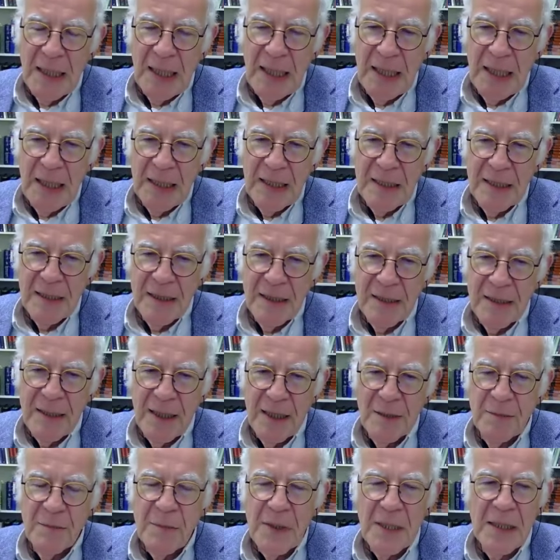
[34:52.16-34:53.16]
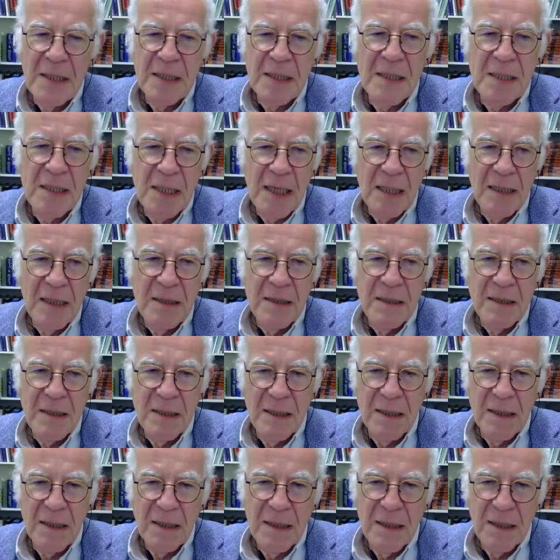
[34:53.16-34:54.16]
And that means that
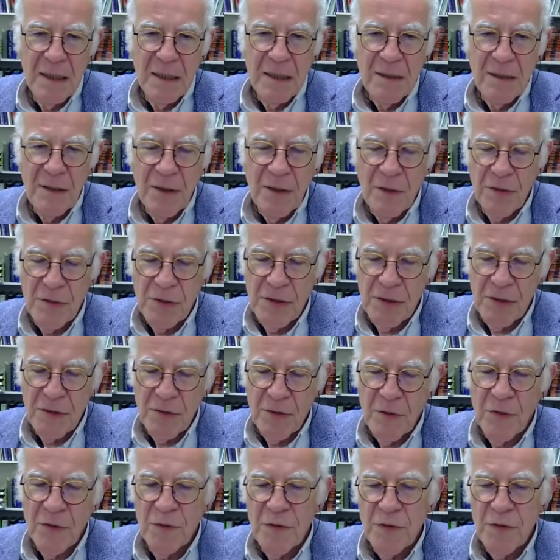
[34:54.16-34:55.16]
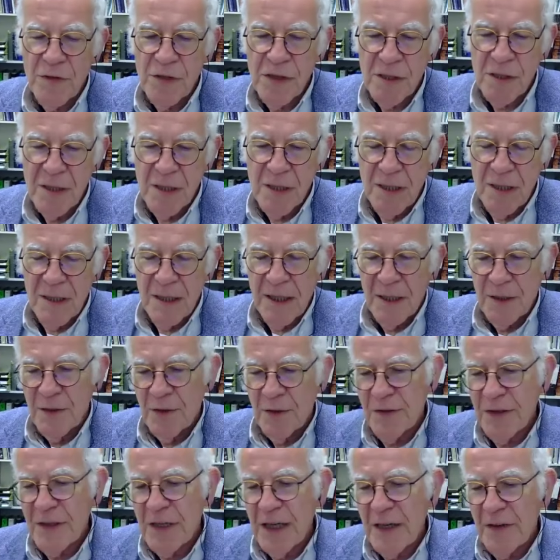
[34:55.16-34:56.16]
those rules are
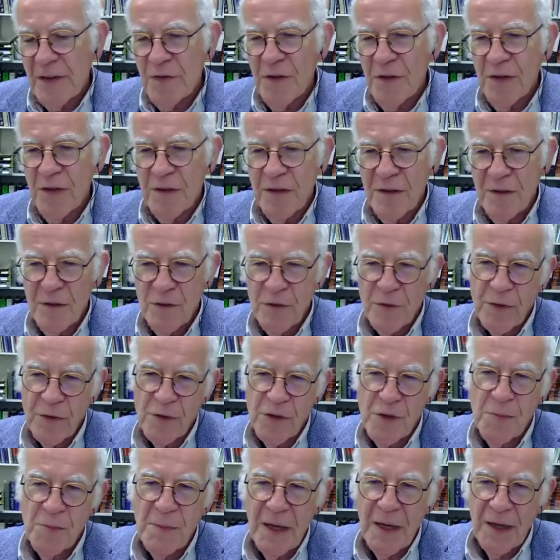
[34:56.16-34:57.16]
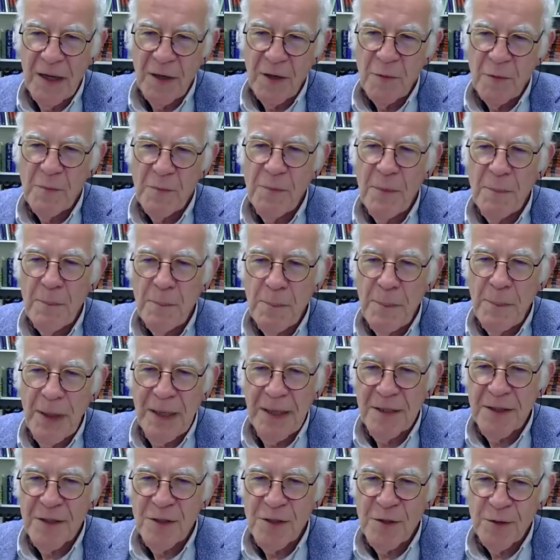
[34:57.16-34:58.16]
not given to us by our
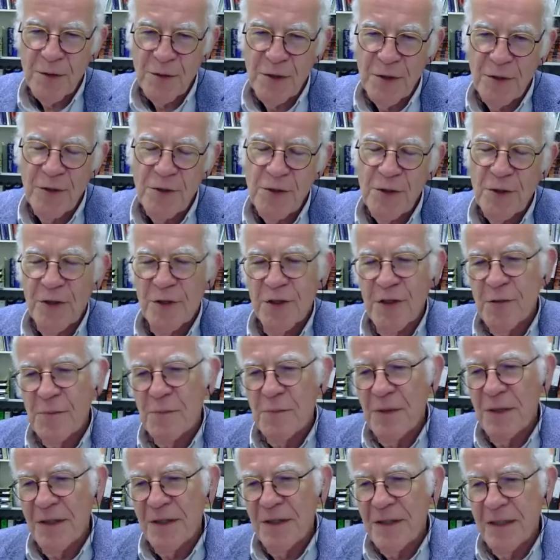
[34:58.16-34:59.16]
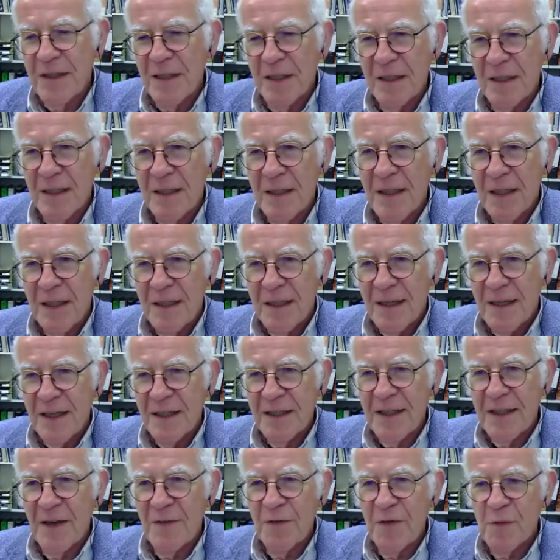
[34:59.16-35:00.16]
parents or the church, but are
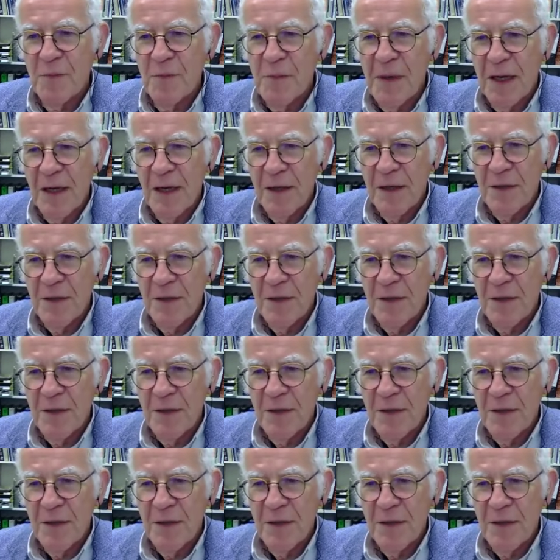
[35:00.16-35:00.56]
given by